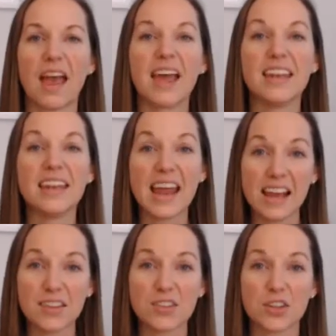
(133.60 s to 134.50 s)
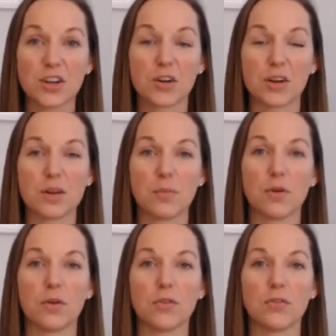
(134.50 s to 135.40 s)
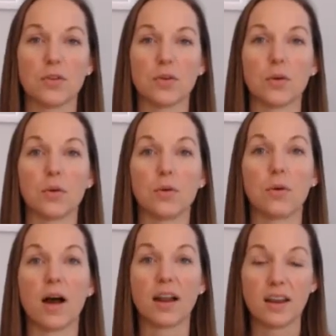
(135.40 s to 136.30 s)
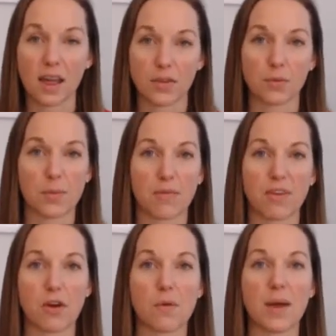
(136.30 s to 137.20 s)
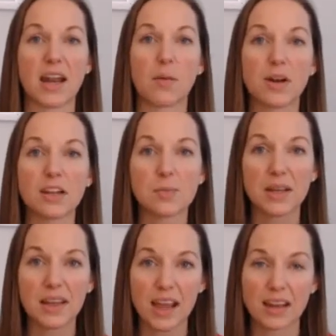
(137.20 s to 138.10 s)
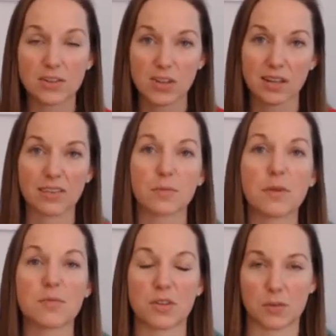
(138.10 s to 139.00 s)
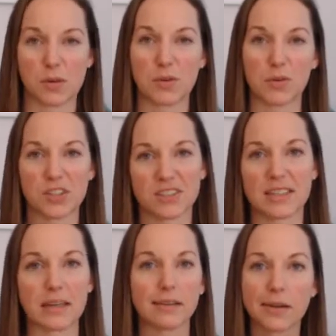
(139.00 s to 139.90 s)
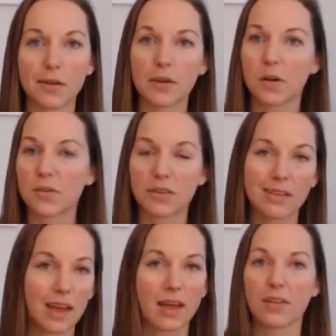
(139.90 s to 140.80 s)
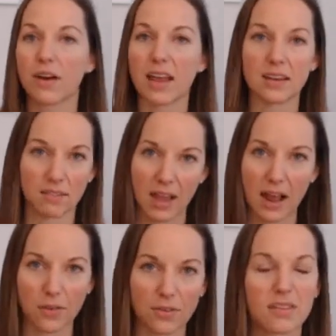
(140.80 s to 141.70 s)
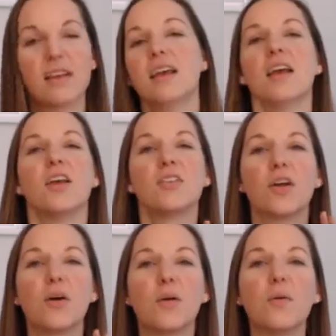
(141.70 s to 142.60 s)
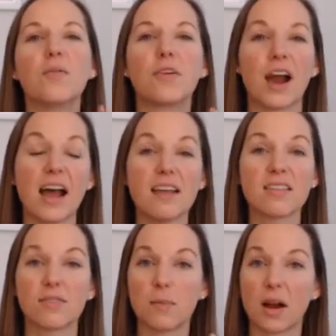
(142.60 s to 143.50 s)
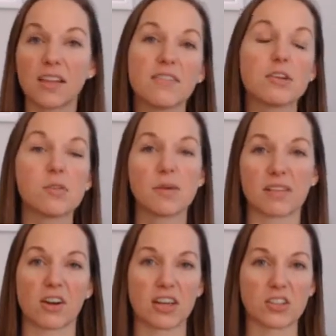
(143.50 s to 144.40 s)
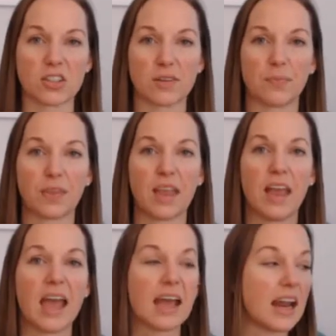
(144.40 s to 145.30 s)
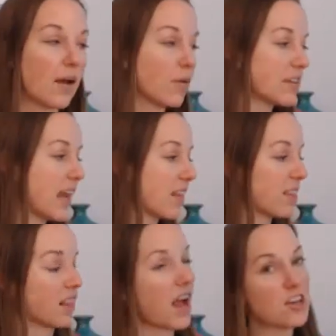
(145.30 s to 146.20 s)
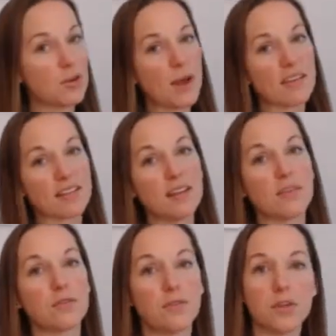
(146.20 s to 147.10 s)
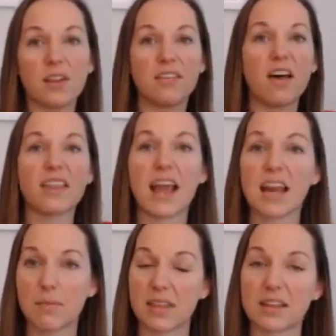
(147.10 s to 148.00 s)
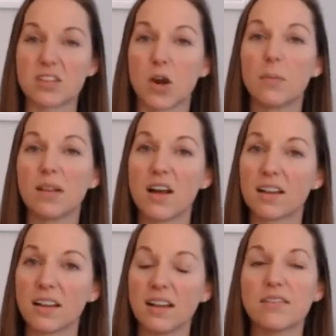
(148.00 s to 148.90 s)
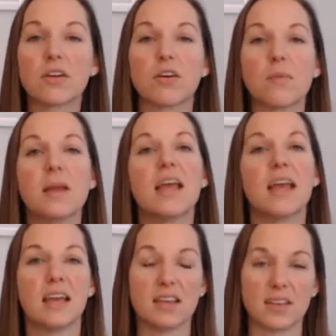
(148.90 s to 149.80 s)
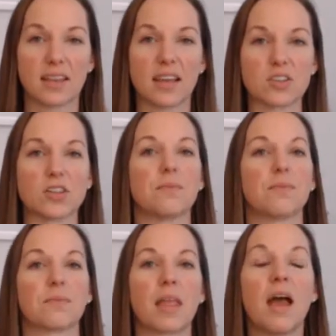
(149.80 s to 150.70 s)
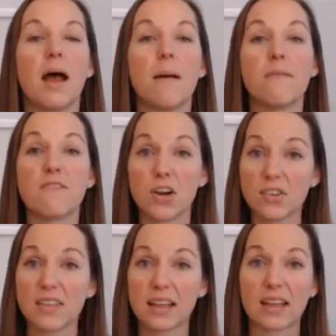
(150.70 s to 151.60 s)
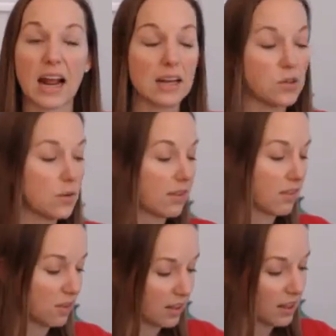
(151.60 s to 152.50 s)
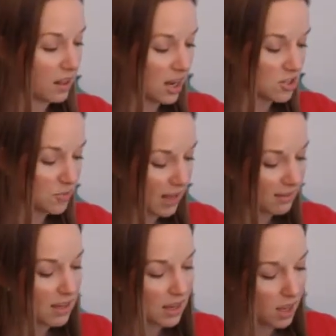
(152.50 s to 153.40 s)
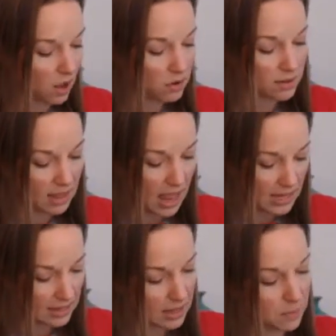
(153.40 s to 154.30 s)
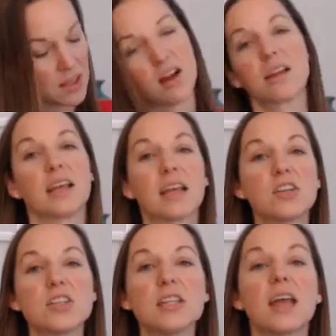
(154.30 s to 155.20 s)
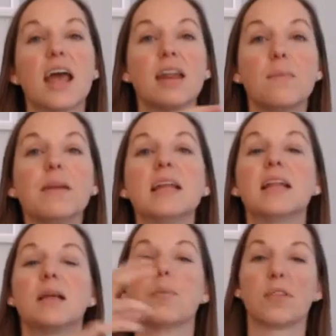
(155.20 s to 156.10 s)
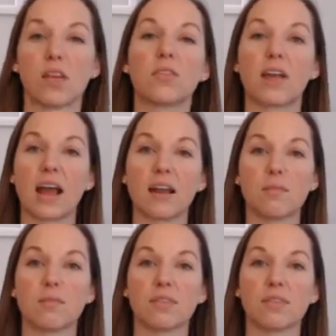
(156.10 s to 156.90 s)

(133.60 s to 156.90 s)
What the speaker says: Next, you're going to move to another room of the home. And I want it to be an adjacent room to the room you were just in. Don't go to the other end of the house. So for us, from our living room is our kitchen. And I will take the laundry basket full of all the items that don't belong in the living room into the kitchen. First thing that I do is look in the laundry basket and go, does anything belong in the kitchen? And immediately put those items,